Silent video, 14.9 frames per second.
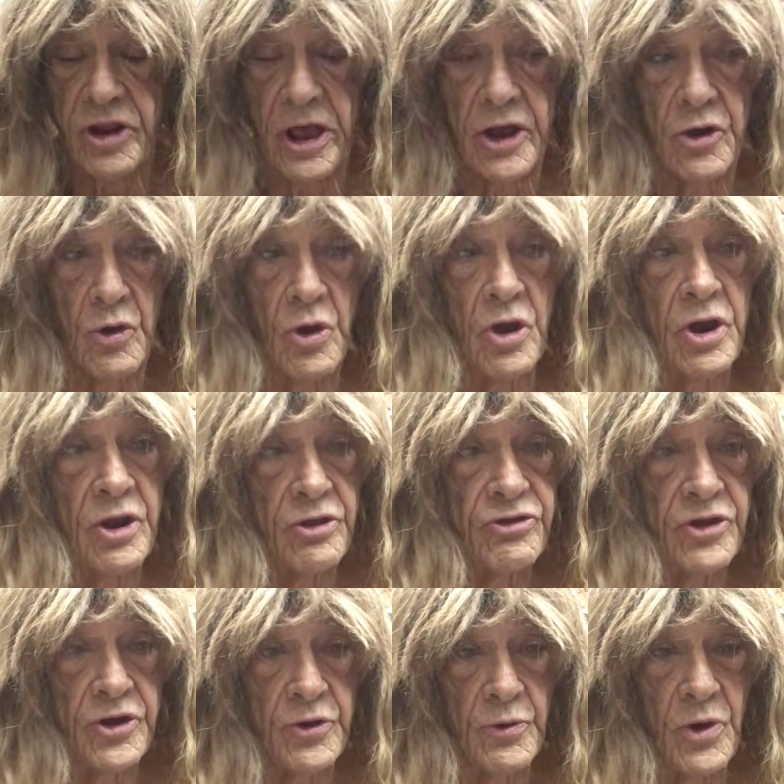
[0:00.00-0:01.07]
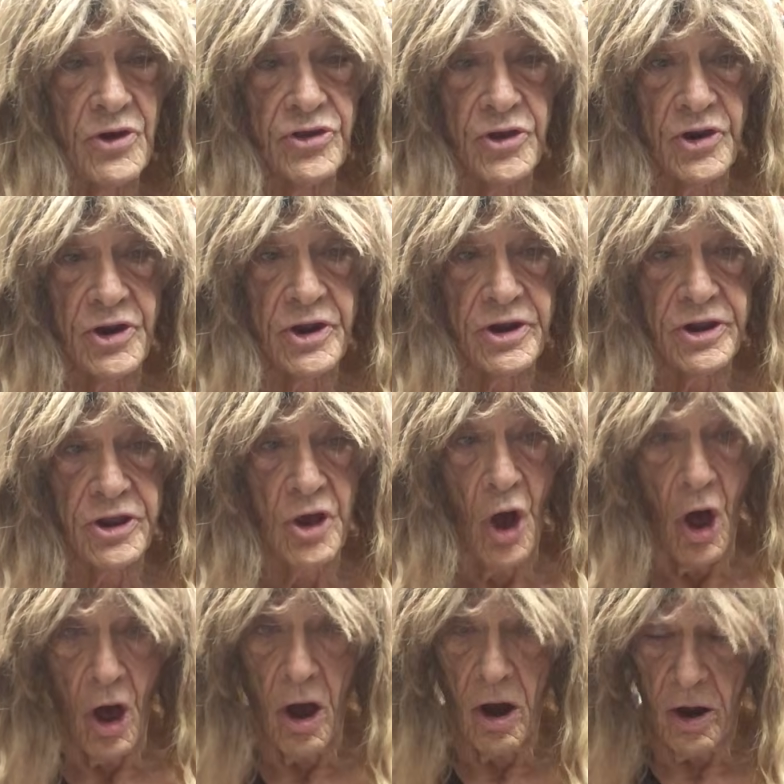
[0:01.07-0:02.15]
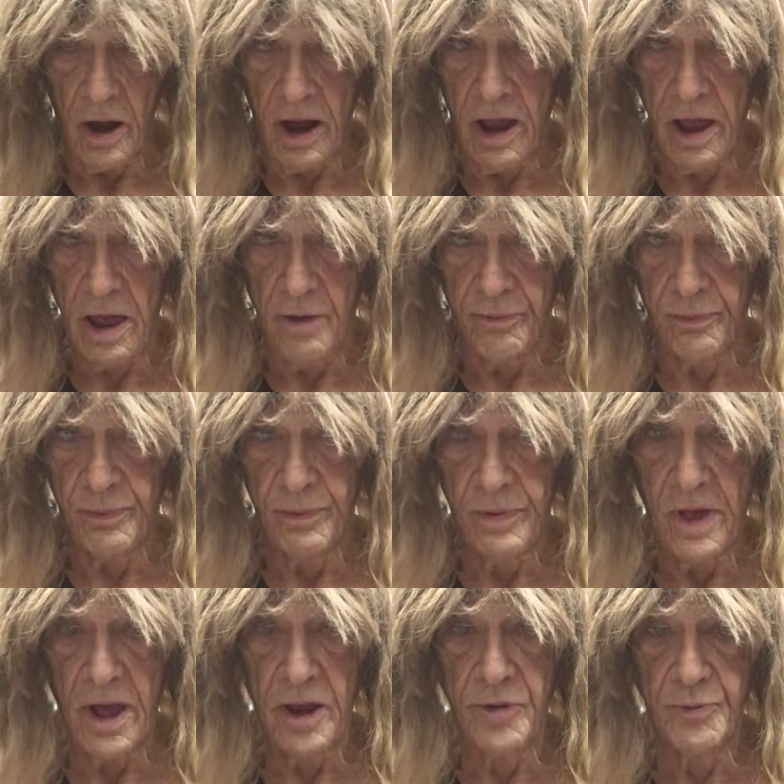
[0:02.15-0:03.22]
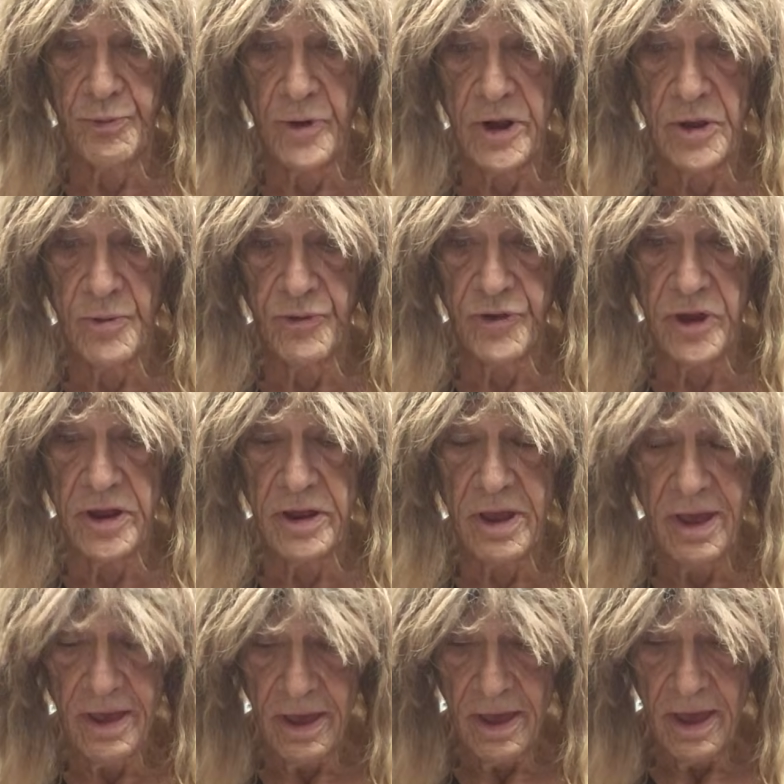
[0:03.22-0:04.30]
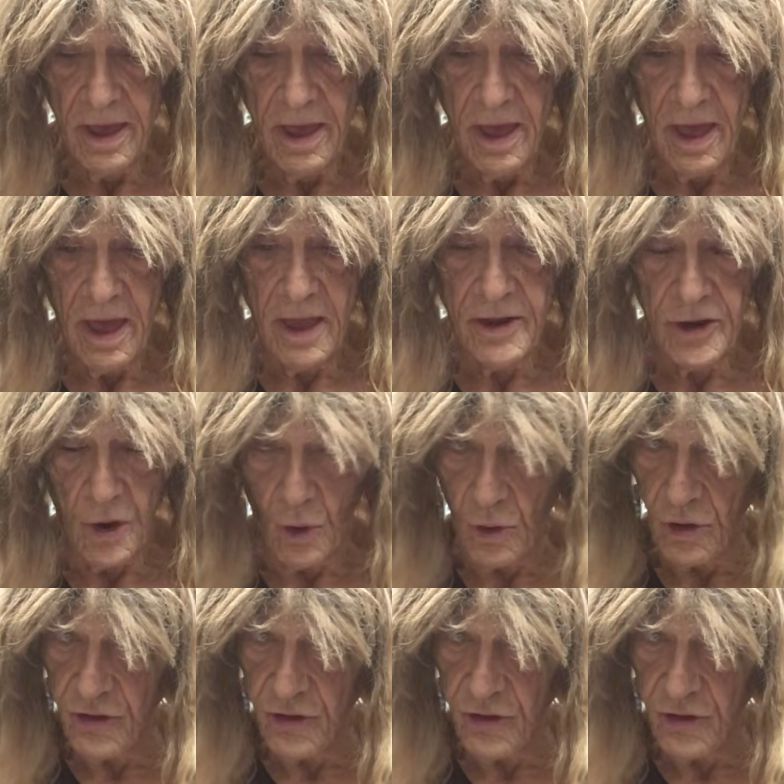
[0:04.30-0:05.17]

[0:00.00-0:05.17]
Later on, I was interested in the RF, high frequency, and the only